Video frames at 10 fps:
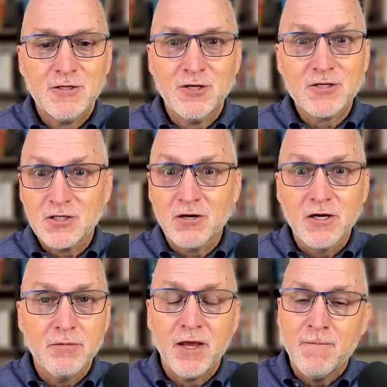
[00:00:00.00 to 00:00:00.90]
you're still going
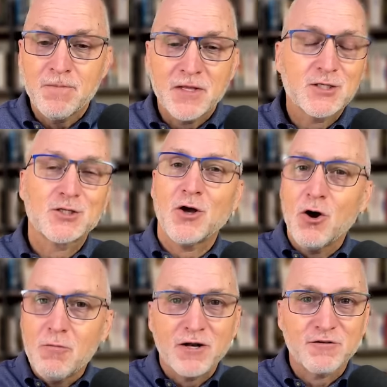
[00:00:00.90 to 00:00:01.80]
to be so
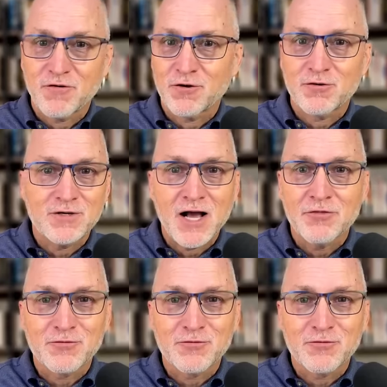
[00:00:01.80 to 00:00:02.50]
much further down the